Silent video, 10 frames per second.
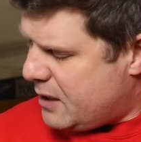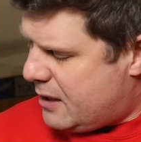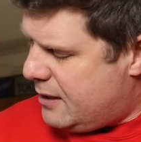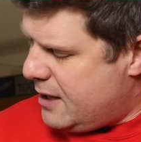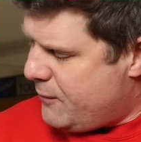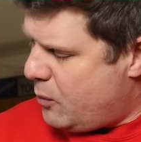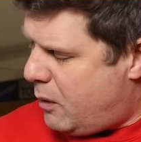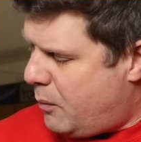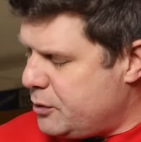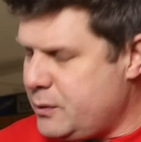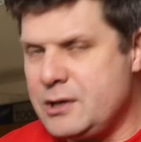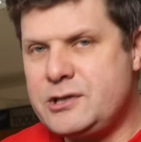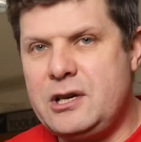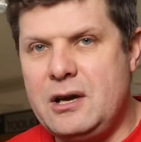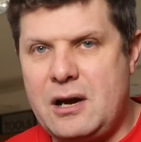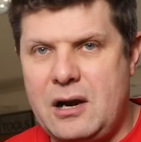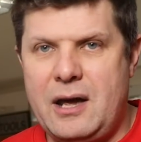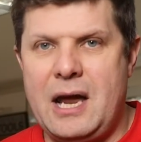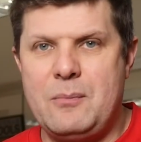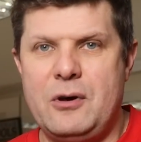Level 1, which we consider a
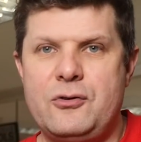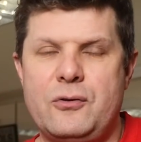climber,